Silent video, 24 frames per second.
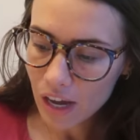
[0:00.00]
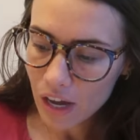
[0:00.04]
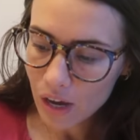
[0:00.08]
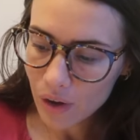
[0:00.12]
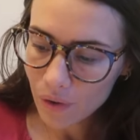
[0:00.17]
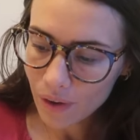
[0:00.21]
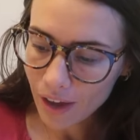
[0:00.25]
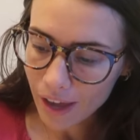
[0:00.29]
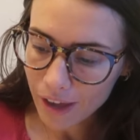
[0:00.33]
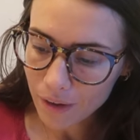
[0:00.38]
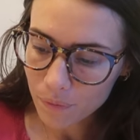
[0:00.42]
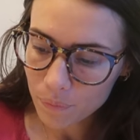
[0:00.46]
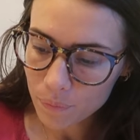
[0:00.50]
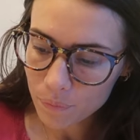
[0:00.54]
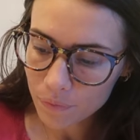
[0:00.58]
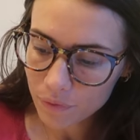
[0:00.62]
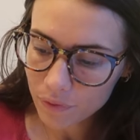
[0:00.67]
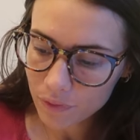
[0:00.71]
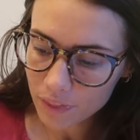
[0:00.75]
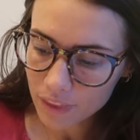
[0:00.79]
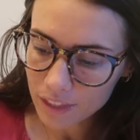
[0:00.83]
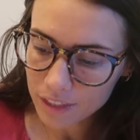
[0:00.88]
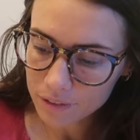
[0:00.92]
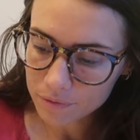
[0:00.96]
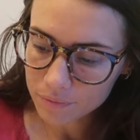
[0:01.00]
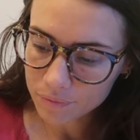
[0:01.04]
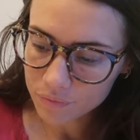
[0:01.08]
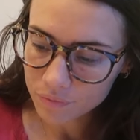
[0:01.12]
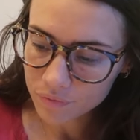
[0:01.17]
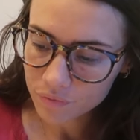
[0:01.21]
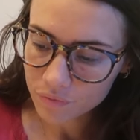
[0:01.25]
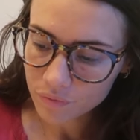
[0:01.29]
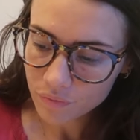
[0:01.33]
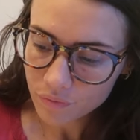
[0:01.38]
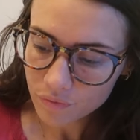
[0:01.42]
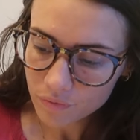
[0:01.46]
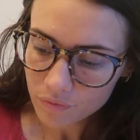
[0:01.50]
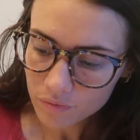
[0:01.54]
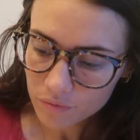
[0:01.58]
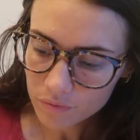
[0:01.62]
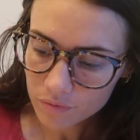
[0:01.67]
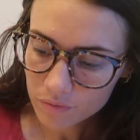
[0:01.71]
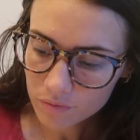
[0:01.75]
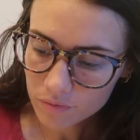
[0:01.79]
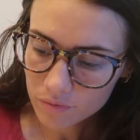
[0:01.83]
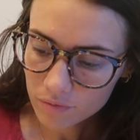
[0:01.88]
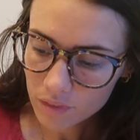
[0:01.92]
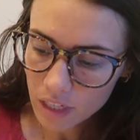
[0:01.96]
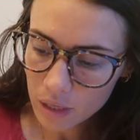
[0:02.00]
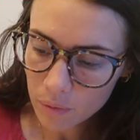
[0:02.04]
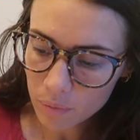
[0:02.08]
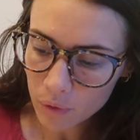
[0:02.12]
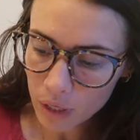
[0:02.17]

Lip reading: Okay. I'm